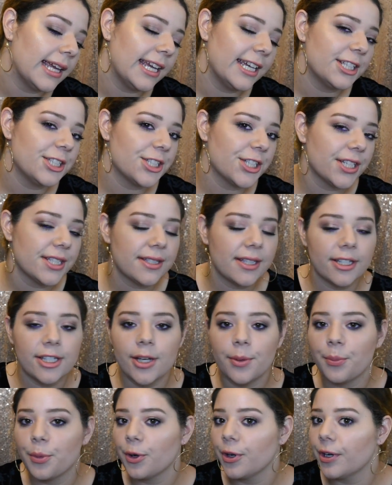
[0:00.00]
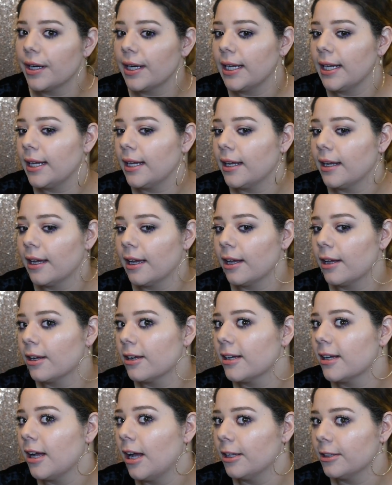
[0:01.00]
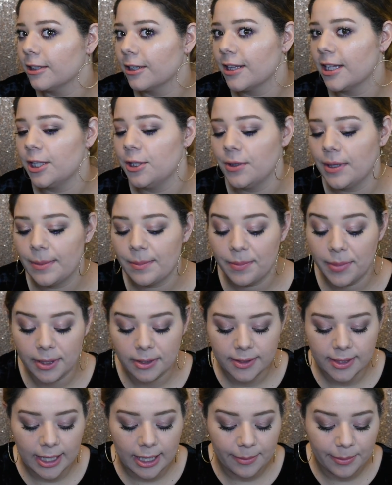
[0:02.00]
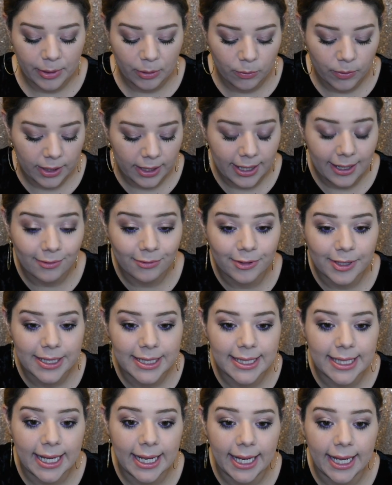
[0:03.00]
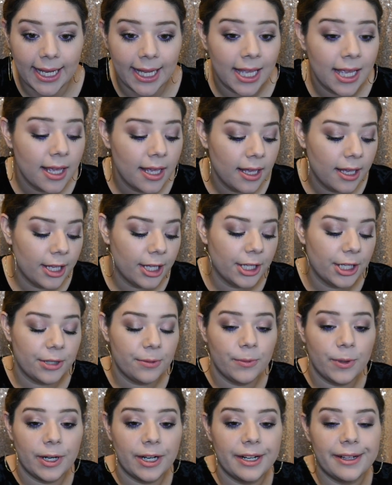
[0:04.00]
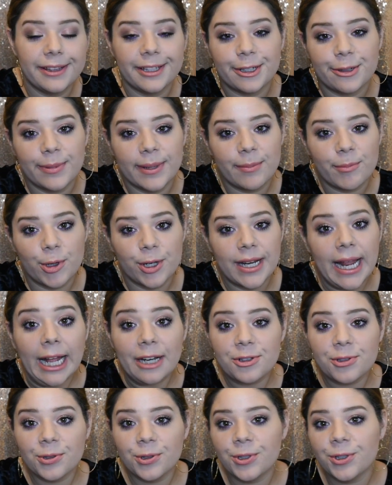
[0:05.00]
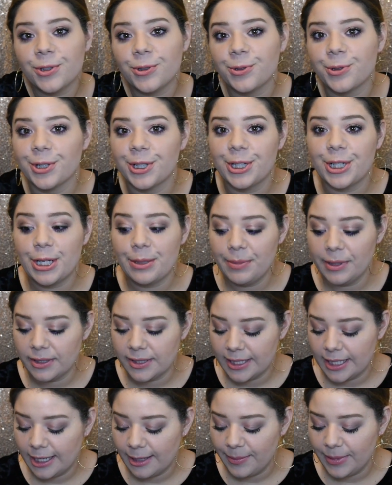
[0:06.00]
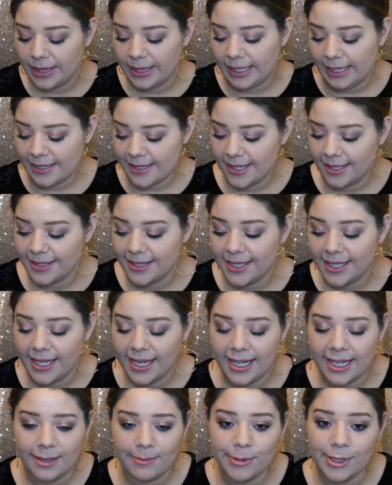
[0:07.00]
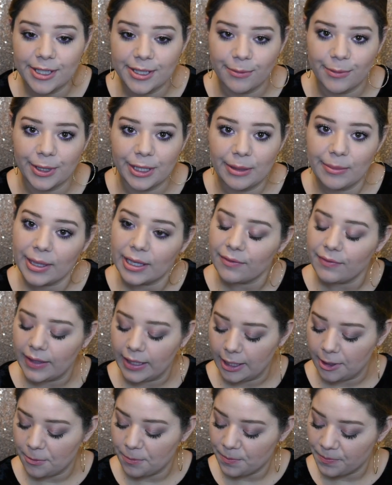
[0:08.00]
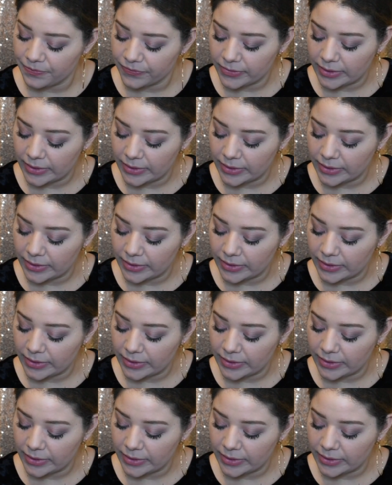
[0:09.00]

It's just such a pretty color that you can build up, wear every day. You can wear it a little bit more natural, or you could build it up in the intensity, and I'm just a really big fan.